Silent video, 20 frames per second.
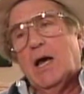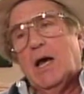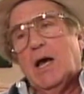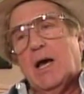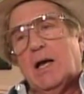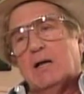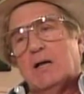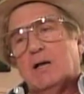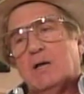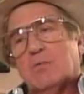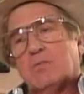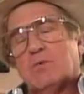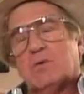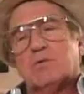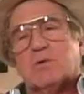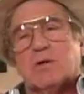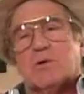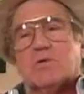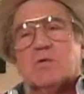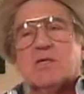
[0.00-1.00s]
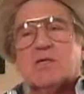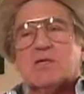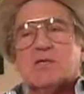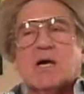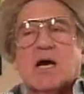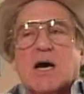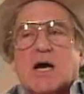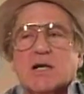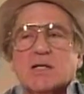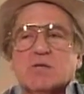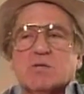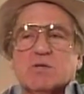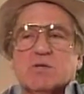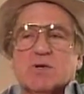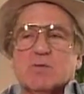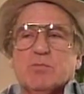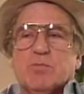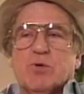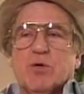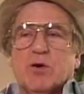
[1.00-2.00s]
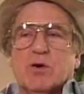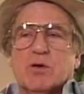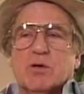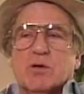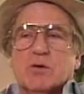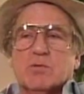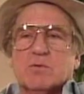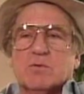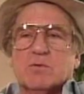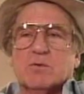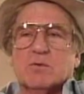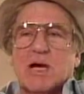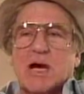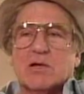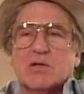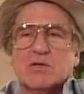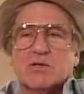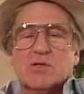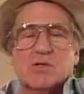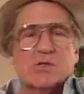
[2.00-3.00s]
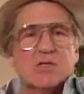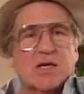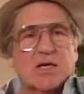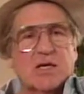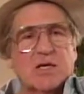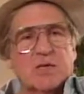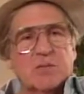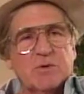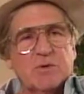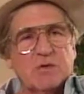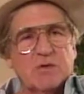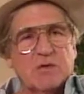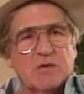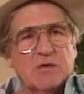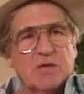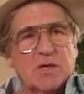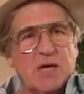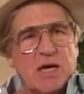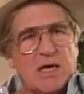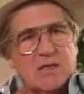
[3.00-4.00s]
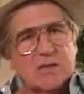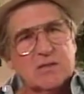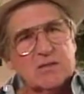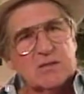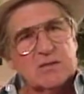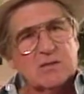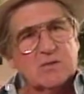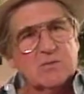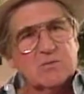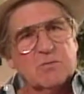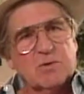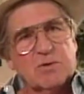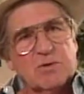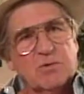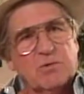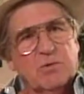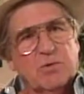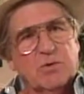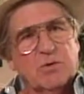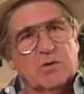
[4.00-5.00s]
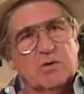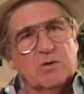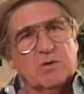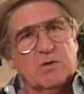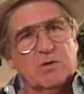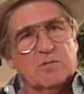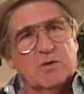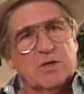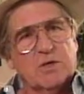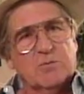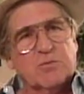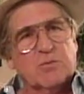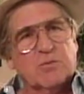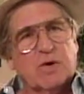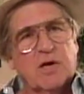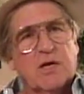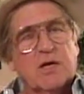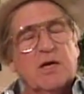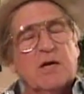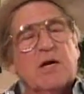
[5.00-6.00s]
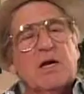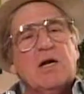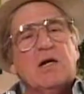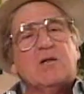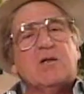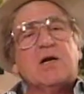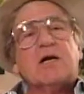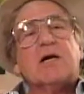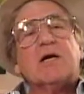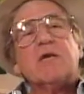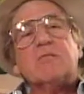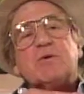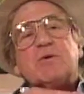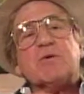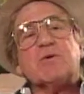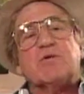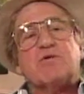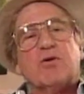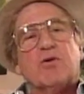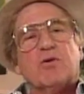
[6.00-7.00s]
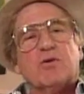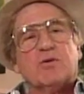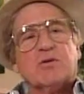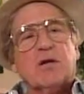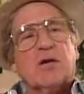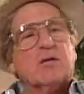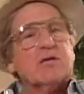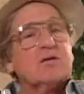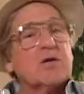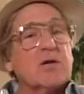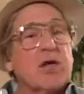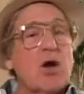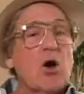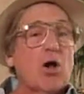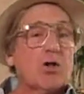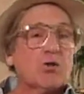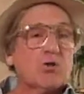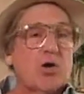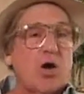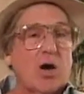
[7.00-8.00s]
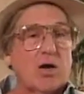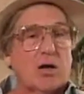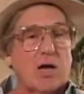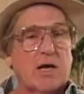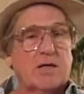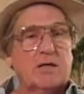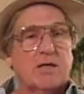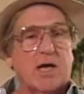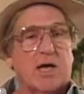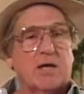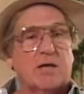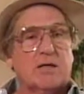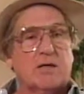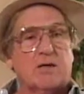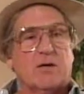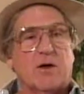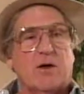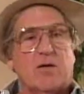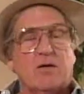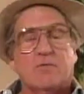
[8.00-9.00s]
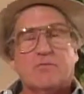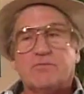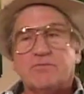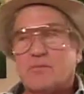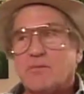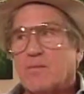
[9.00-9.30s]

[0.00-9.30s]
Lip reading: And these guys, when they're born, the doctor does not hit them in the ass when they're born to make them cry. They hit them in the throat. So they all talk like that, you know?